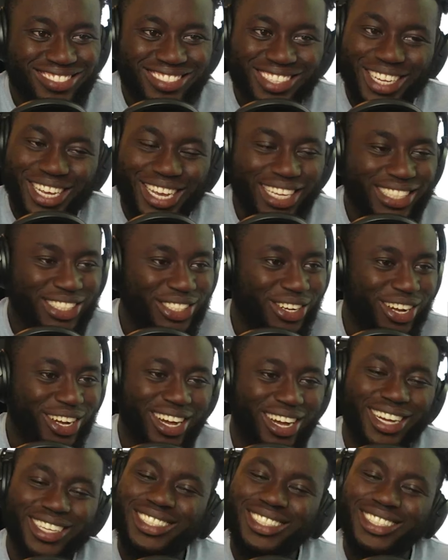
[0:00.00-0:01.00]
Get your
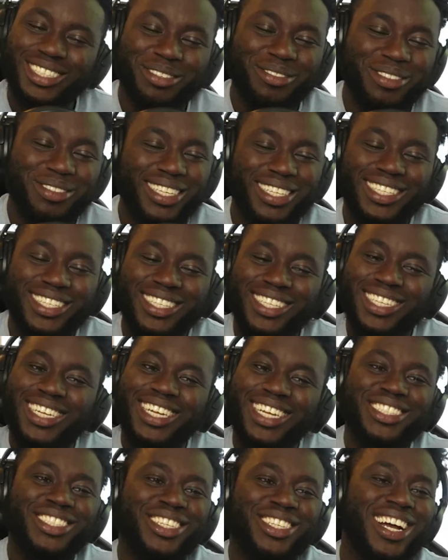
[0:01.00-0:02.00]
hugs in, man.
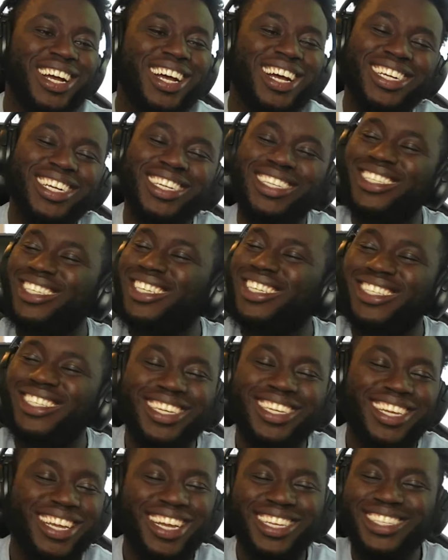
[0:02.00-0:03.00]
Get your hugs in.
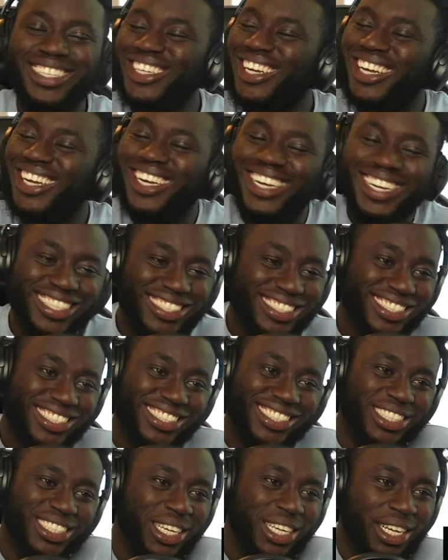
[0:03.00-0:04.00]
Get your hugs
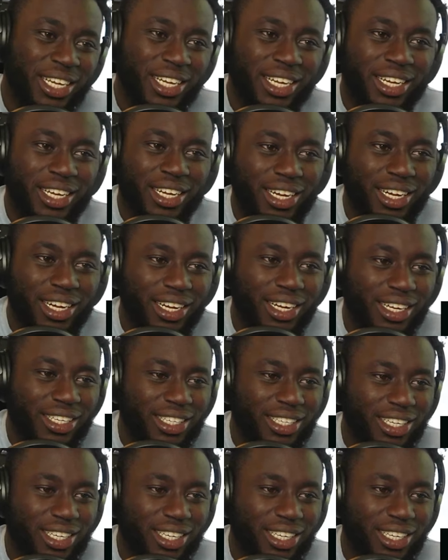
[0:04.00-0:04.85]
in. Oh.